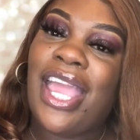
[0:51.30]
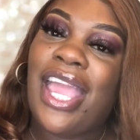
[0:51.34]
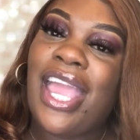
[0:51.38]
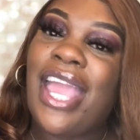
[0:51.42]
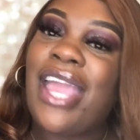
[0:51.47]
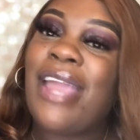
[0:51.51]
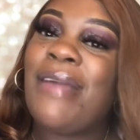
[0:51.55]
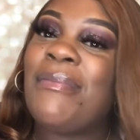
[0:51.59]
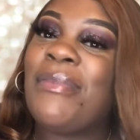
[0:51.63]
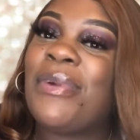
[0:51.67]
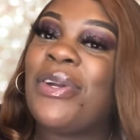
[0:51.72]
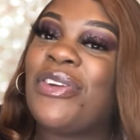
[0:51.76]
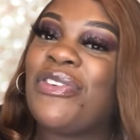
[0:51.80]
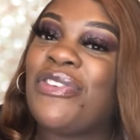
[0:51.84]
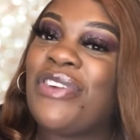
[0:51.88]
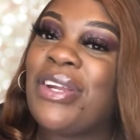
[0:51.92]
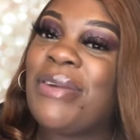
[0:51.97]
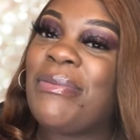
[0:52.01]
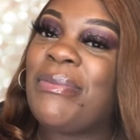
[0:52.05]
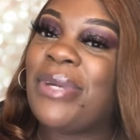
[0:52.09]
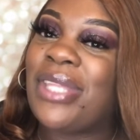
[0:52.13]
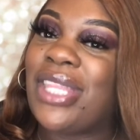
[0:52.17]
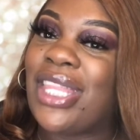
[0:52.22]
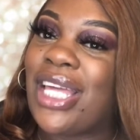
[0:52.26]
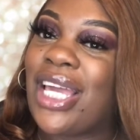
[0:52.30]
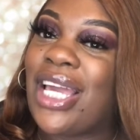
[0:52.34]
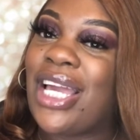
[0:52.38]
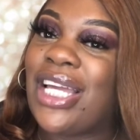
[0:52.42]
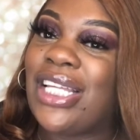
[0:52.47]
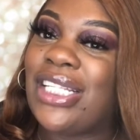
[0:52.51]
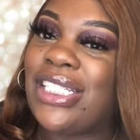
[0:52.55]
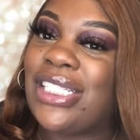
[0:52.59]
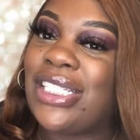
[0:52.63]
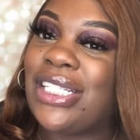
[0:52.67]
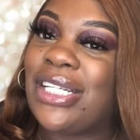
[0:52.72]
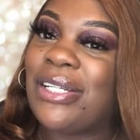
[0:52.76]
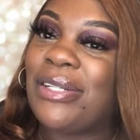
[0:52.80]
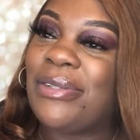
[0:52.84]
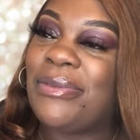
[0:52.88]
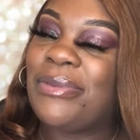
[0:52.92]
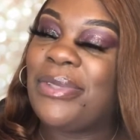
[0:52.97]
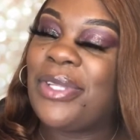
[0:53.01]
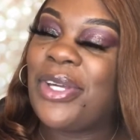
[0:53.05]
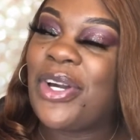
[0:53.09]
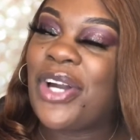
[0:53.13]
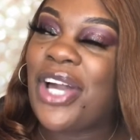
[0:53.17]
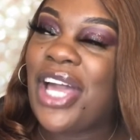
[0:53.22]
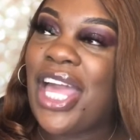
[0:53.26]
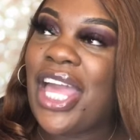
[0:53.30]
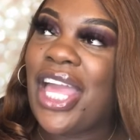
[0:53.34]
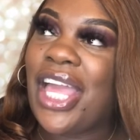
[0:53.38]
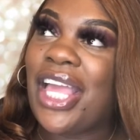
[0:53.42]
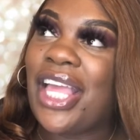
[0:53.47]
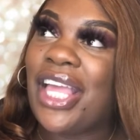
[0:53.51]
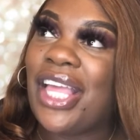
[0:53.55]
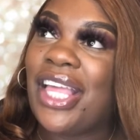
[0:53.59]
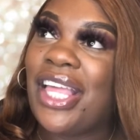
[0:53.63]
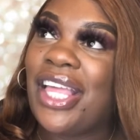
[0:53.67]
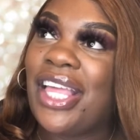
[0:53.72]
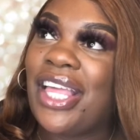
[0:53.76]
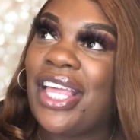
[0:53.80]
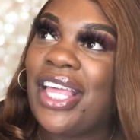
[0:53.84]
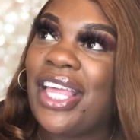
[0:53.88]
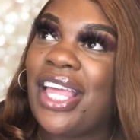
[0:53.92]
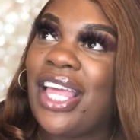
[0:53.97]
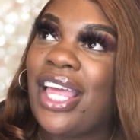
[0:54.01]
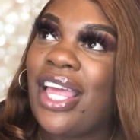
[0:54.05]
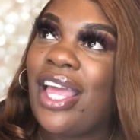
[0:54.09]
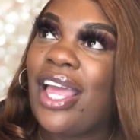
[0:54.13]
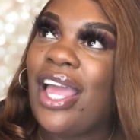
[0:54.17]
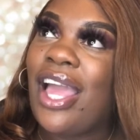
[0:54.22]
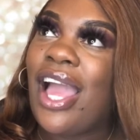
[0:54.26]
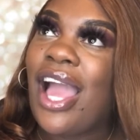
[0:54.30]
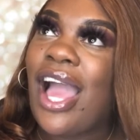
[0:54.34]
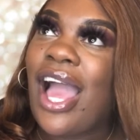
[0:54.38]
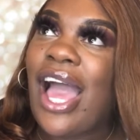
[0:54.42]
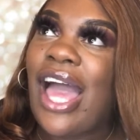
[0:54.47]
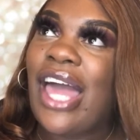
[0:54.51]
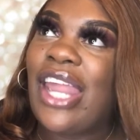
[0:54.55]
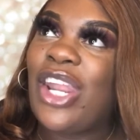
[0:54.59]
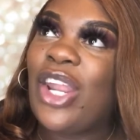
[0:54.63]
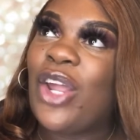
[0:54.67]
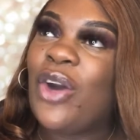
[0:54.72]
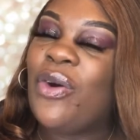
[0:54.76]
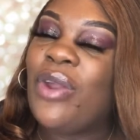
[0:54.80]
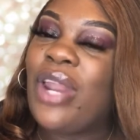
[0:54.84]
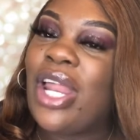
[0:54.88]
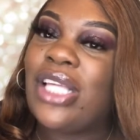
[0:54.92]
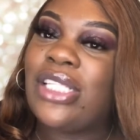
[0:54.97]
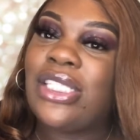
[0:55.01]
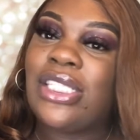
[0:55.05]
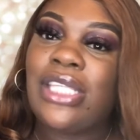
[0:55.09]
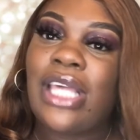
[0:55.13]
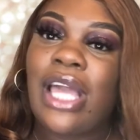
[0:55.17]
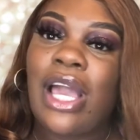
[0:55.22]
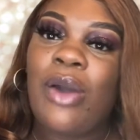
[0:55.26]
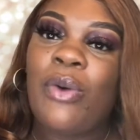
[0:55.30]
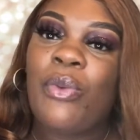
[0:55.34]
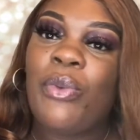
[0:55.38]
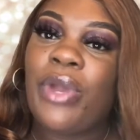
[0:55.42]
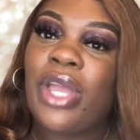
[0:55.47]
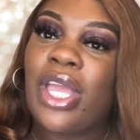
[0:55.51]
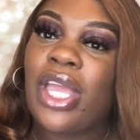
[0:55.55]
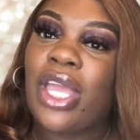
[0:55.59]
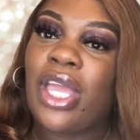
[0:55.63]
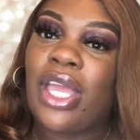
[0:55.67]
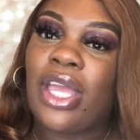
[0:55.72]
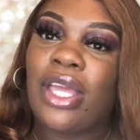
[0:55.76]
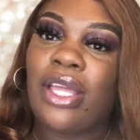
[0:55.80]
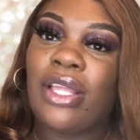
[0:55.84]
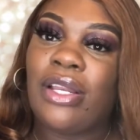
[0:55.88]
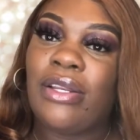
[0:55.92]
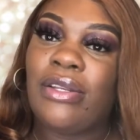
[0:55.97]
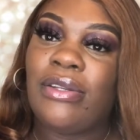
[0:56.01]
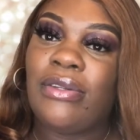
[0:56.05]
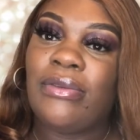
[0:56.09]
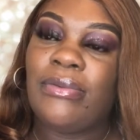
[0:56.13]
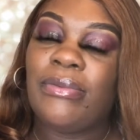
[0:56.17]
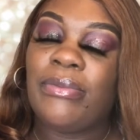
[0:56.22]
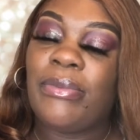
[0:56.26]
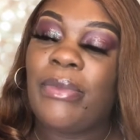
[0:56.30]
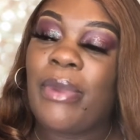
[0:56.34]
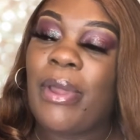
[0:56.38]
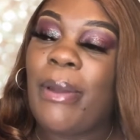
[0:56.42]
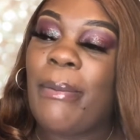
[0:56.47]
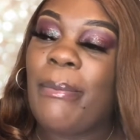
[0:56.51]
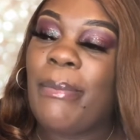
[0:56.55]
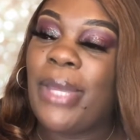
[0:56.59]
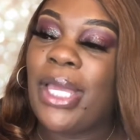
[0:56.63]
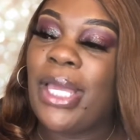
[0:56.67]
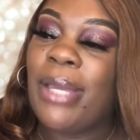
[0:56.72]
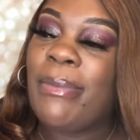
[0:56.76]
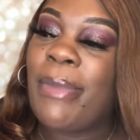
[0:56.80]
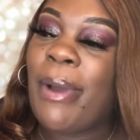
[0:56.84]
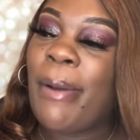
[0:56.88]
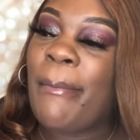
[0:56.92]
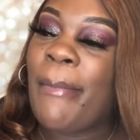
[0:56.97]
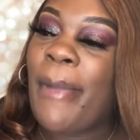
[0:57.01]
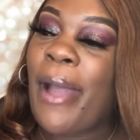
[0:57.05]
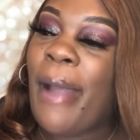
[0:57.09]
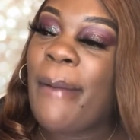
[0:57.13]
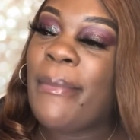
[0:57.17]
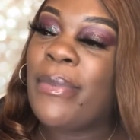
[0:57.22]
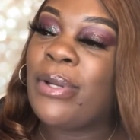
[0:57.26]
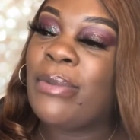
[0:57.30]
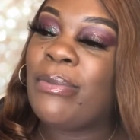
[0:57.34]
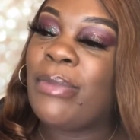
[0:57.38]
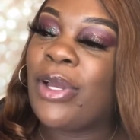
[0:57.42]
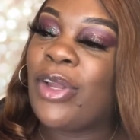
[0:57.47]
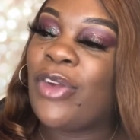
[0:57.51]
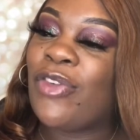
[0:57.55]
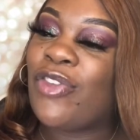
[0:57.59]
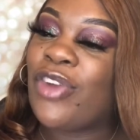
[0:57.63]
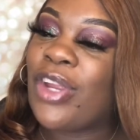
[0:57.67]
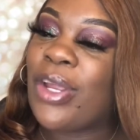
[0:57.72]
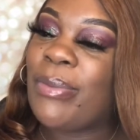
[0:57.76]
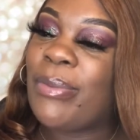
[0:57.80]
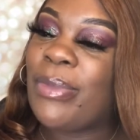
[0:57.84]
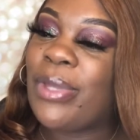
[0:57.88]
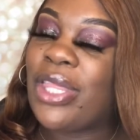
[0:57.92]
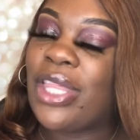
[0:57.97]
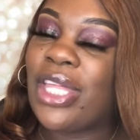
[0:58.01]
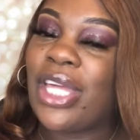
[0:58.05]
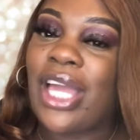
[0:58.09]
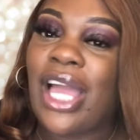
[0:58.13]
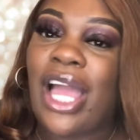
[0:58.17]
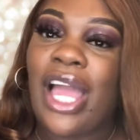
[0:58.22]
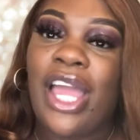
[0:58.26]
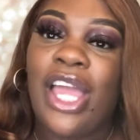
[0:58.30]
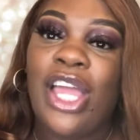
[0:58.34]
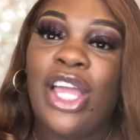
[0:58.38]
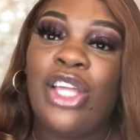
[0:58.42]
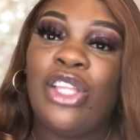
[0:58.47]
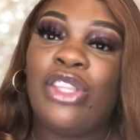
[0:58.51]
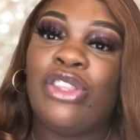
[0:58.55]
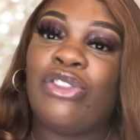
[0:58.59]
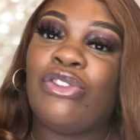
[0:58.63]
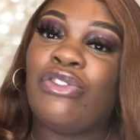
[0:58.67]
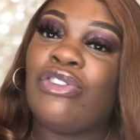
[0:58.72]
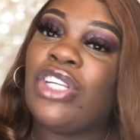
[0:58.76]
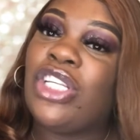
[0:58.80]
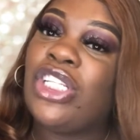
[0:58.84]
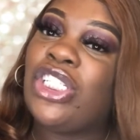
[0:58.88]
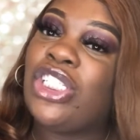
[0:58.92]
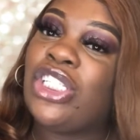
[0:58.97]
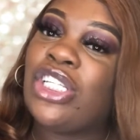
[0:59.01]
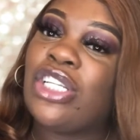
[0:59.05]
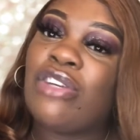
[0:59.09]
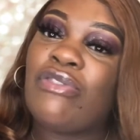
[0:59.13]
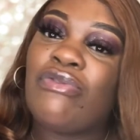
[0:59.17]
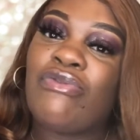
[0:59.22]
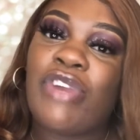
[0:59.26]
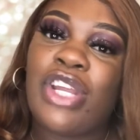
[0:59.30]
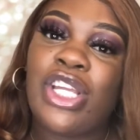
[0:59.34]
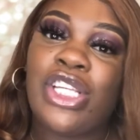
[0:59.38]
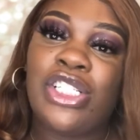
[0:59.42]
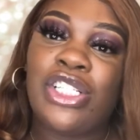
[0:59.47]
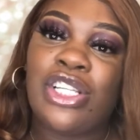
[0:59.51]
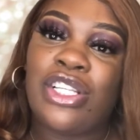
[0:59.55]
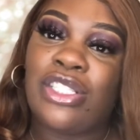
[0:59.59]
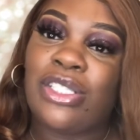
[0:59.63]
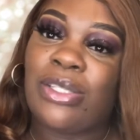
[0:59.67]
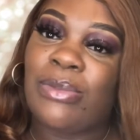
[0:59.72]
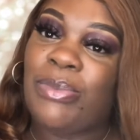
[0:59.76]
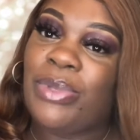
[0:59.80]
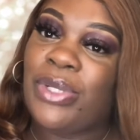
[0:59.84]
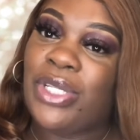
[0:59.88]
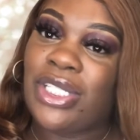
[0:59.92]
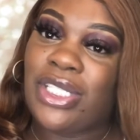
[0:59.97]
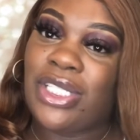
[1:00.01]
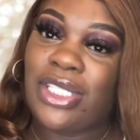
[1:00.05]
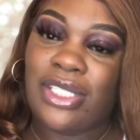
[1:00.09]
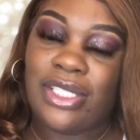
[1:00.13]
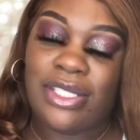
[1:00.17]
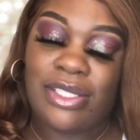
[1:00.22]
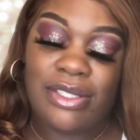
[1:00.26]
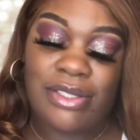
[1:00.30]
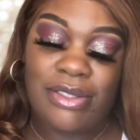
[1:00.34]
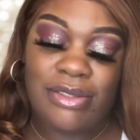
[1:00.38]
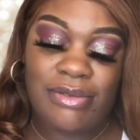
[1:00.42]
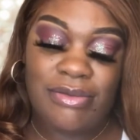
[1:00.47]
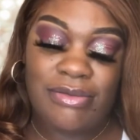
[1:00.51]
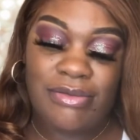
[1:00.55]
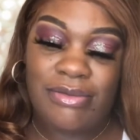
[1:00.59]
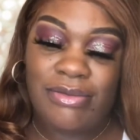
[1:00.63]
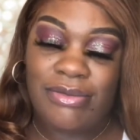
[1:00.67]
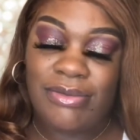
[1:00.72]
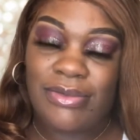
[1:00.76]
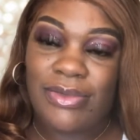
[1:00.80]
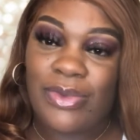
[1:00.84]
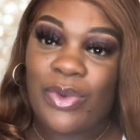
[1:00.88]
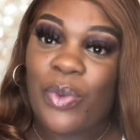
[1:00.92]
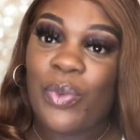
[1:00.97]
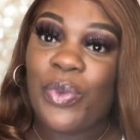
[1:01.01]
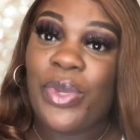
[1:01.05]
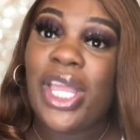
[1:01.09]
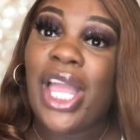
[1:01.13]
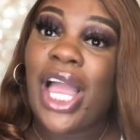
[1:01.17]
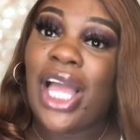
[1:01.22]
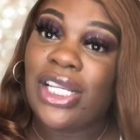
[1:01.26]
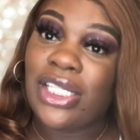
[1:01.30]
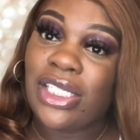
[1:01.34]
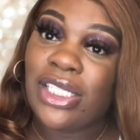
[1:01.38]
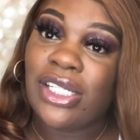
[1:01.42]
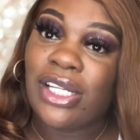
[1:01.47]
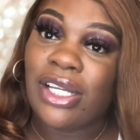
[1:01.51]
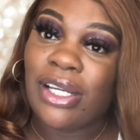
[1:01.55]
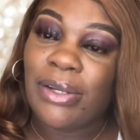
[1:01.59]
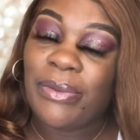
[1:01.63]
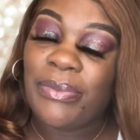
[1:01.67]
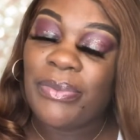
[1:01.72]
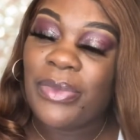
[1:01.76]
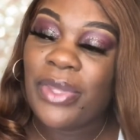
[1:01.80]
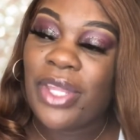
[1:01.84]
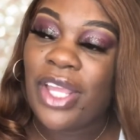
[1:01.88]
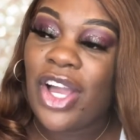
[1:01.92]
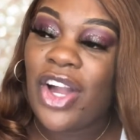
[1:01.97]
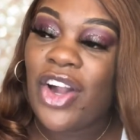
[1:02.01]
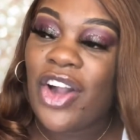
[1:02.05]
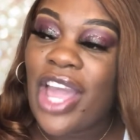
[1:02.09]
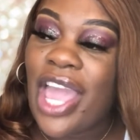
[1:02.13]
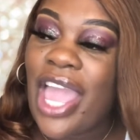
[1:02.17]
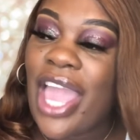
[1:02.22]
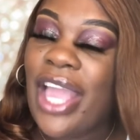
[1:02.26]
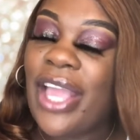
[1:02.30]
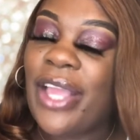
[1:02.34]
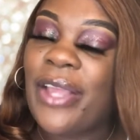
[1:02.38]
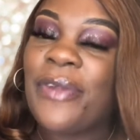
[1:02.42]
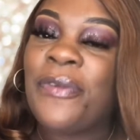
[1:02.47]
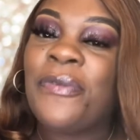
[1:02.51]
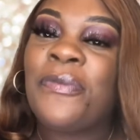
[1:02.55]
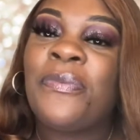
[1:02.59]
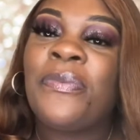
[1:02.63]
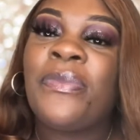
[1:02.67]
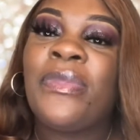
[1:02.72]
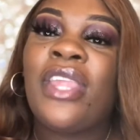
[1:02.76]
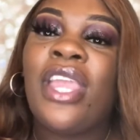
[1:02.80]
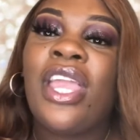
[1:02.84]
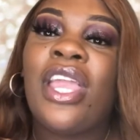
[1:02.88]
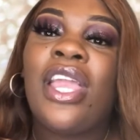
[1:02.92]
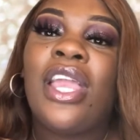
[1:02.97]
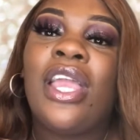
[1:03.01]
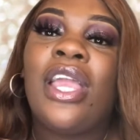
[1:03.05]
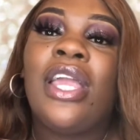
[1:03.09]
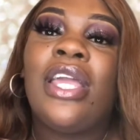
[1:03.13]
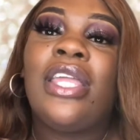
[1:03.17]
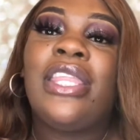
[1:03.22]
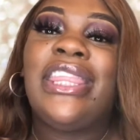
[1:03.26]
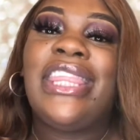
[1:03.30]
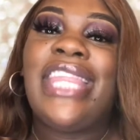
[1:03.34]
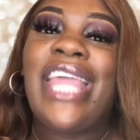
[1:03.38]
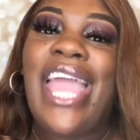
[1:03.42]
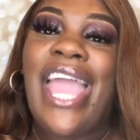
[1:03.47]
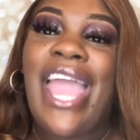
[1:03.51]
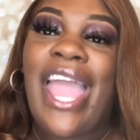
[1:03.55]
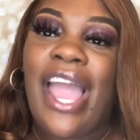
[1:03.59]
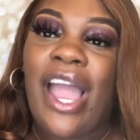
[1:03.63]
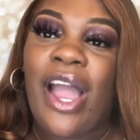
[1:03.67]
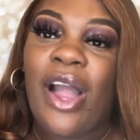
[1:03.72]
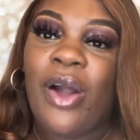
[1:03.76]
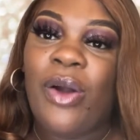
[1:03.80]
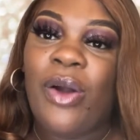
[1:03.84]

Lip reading: and my grandmother got jumped. Okay, I know that sound weird. Me, my mama, and my grandmother got three generations of bitches. We got jumped. Okay, now